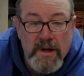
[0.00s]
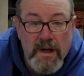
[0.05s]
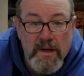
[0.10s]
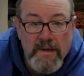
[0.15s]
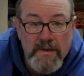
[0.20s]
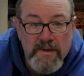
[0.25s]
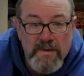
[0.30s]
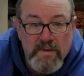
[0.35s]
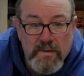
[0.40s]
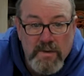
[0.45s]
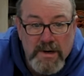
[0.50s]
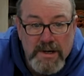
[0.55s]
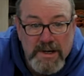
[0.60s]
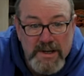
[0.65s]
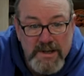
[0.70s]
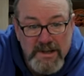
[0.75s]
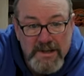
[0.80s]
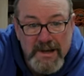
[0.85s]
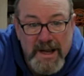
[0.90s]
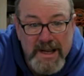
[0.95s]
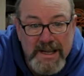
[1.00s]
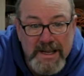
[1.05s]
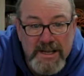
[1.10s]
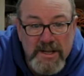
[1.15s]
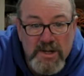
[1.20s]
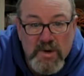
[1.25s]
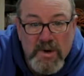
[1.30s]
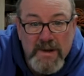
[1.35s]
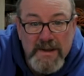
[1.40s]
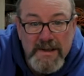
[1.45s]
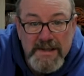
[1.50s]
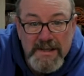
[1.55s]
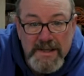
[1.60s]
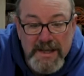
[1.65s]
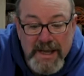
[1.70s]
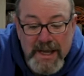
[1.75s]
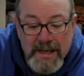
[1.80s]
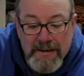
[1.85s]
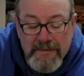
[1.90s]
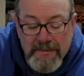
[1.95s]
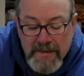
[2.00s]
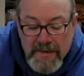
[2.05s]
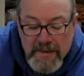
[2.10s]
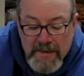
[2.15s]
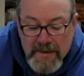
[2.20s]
all this work, because you're not going to join this again